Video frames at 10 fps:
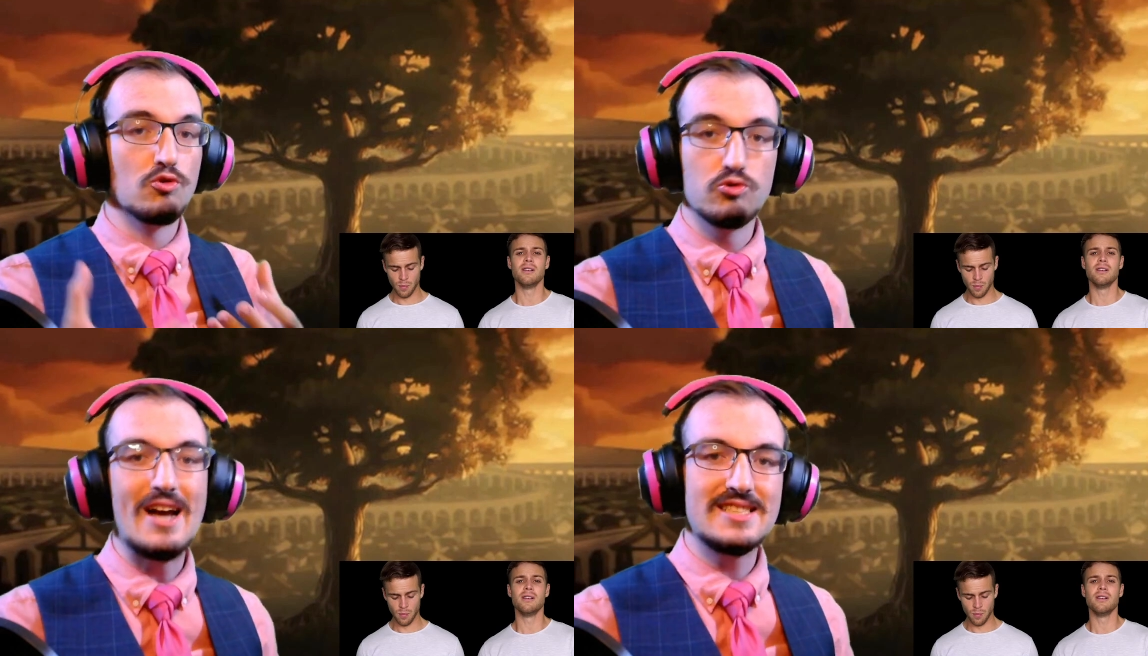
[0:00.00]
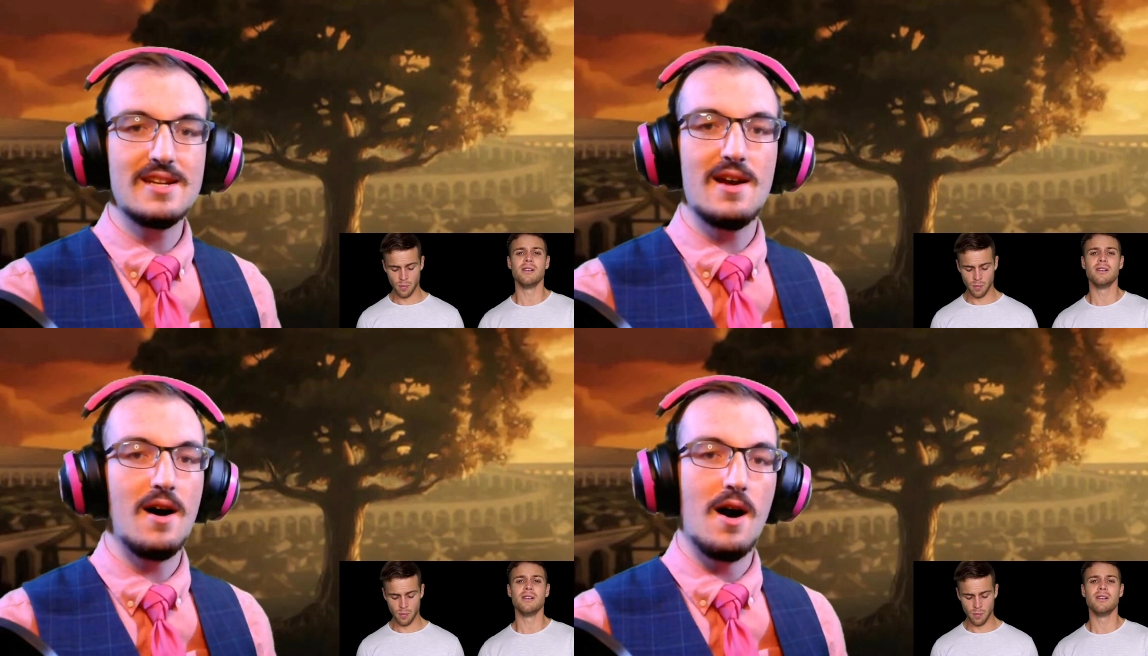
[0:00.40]

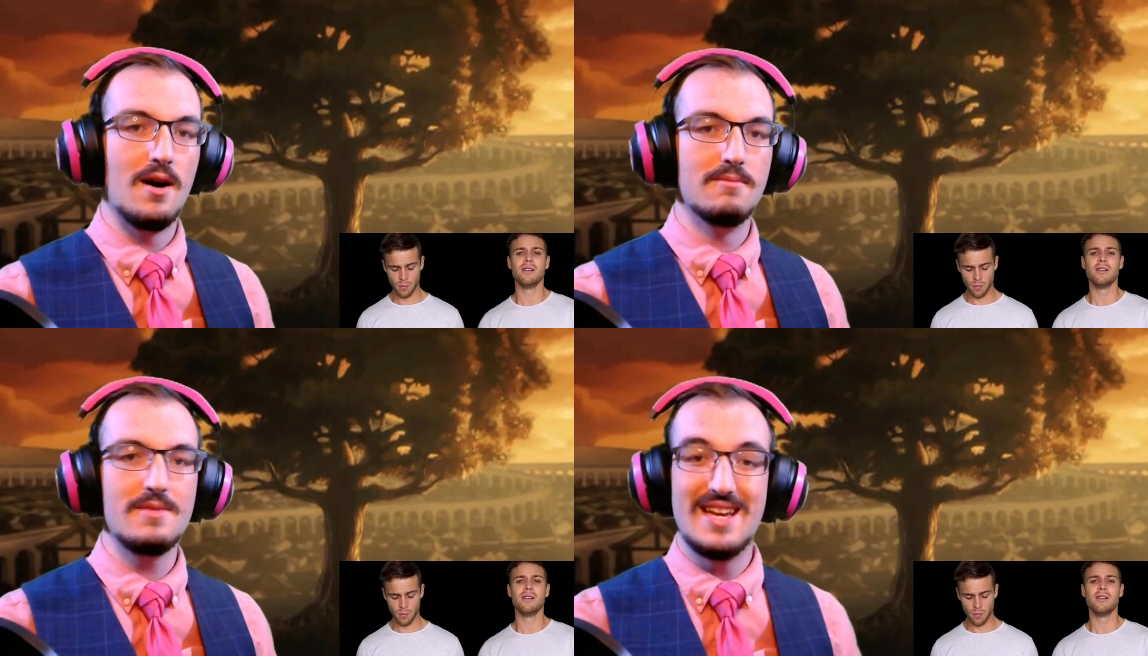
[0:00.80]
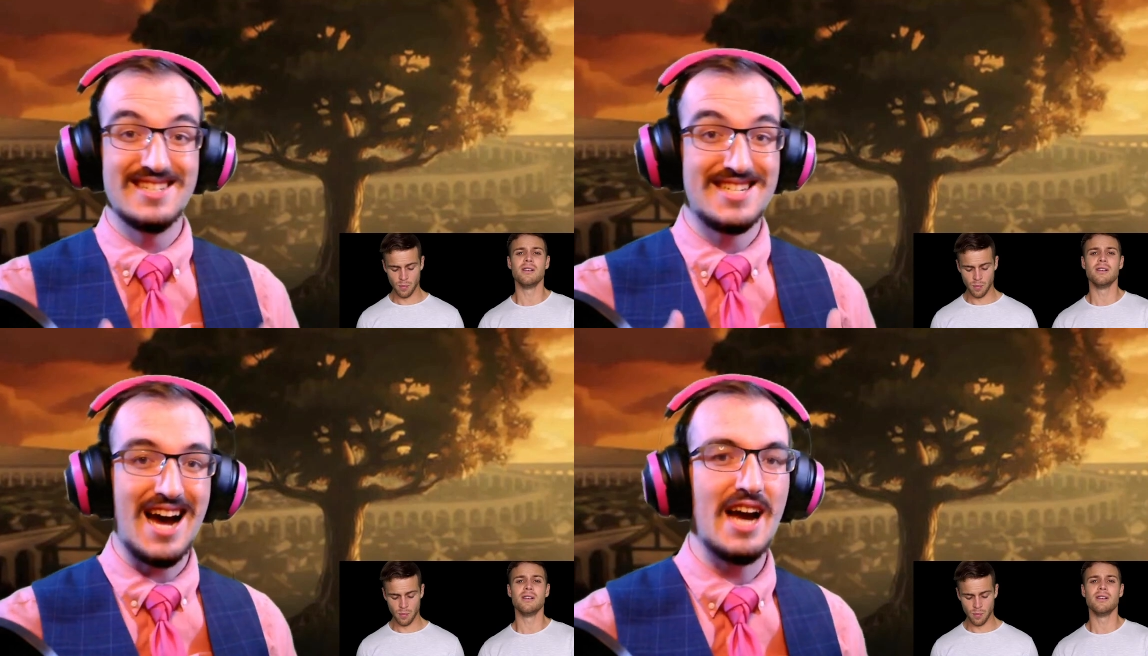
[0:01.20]
Speaker 1: resonant hum the
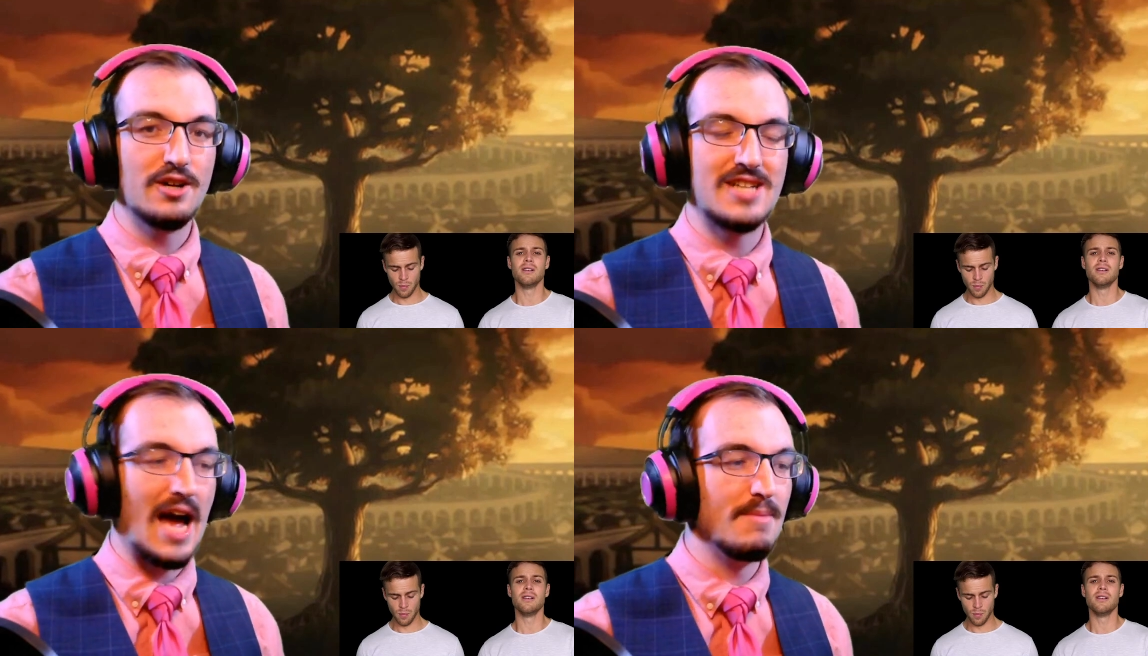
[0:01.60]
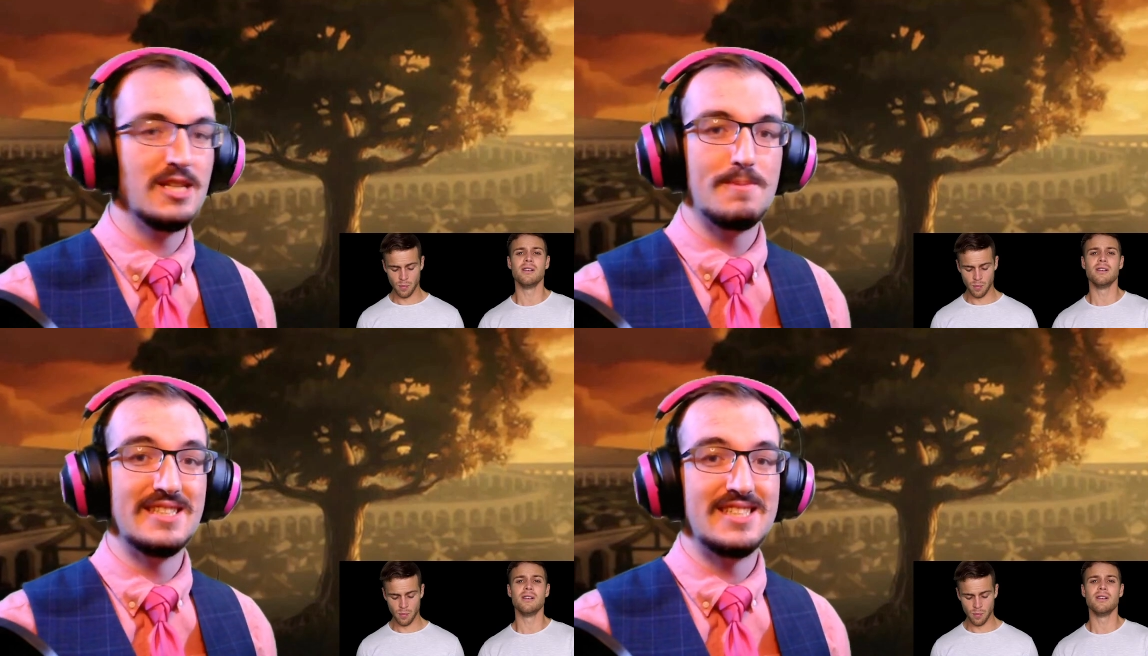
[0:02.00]
entire time
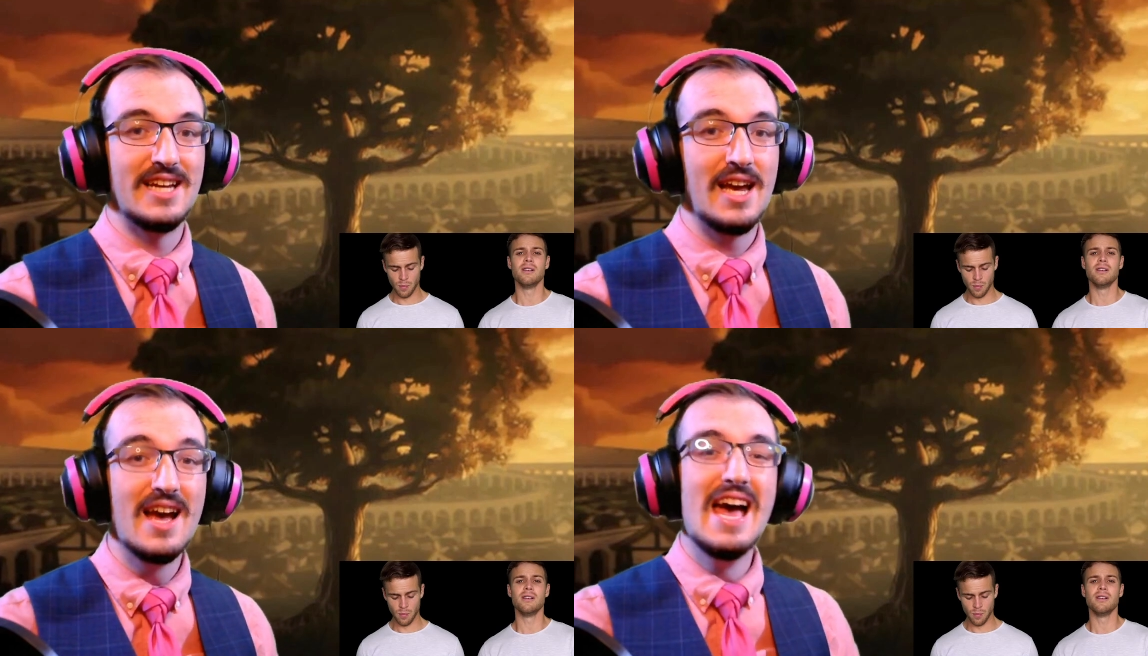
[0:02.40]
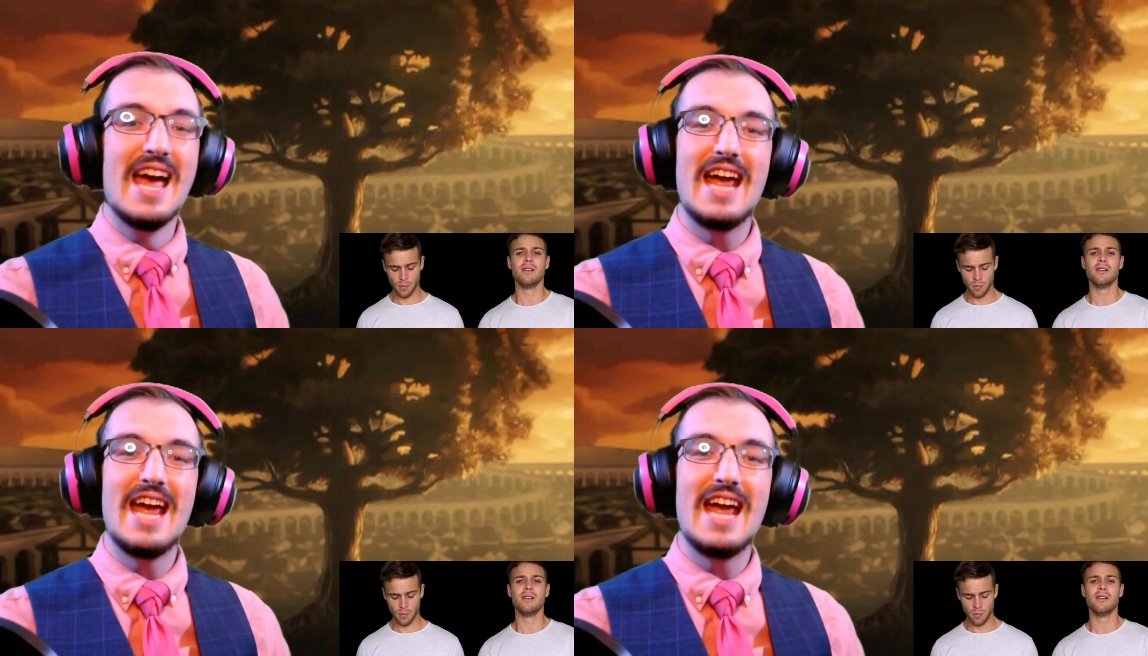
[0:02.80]
he's been singing.